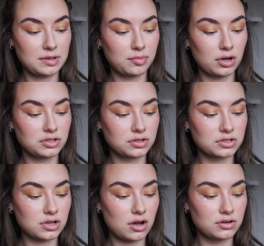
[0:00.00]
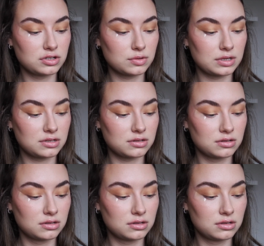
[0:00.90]
the product onto it,
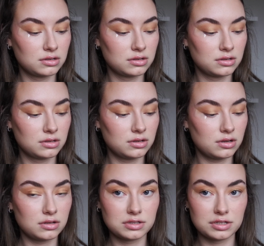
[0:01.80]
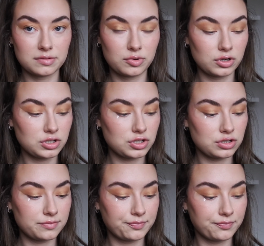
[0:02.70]
onto the brush.